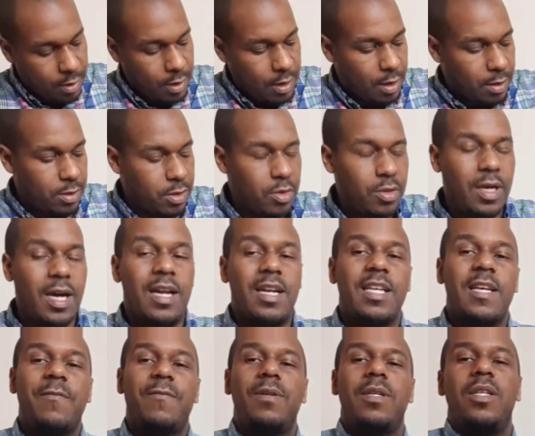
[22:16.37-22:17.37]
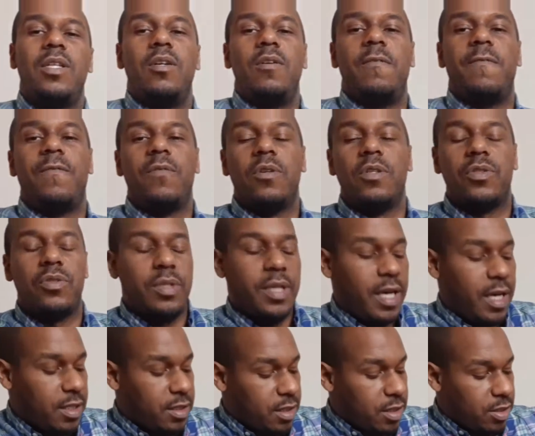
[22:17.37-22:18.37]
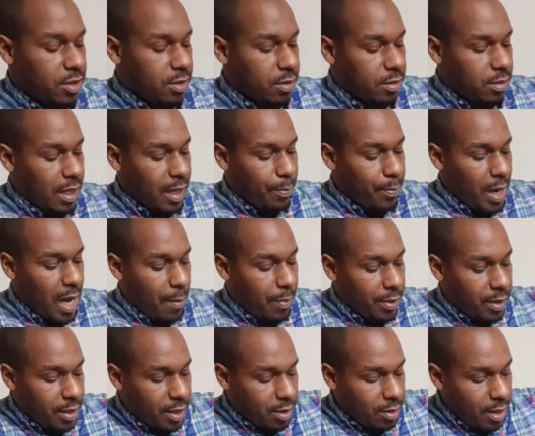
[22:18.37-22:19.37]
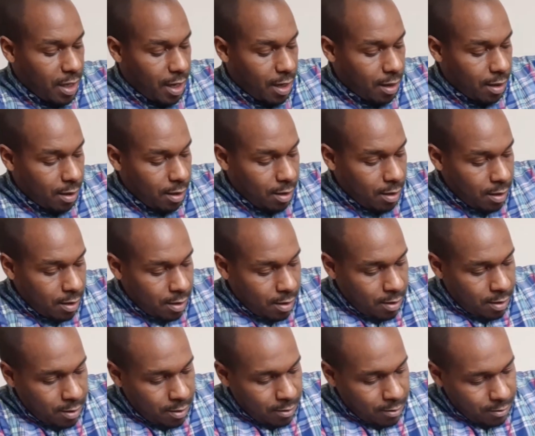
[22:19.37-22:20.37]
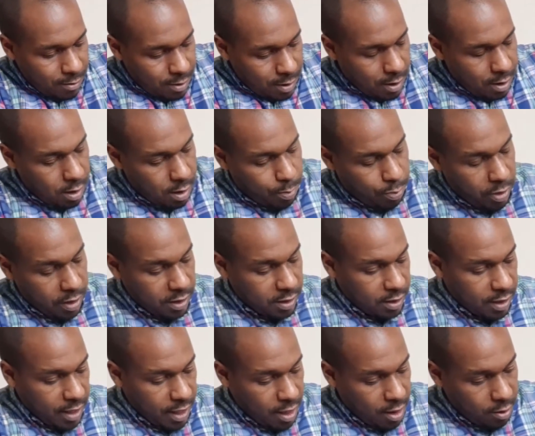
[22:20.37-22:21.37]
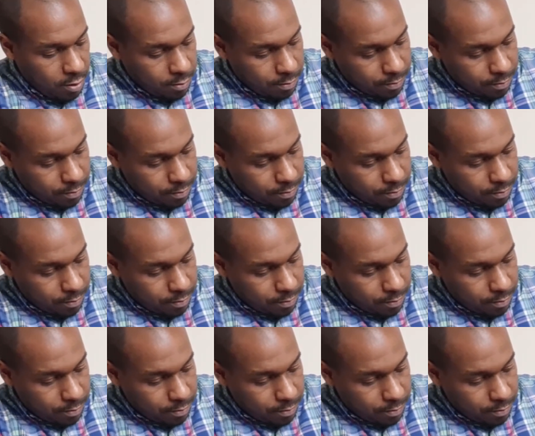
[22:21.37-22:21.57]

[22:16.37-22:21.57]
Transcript: so you gotta give it a little force. You can't just like pop it in there. You gotta press down.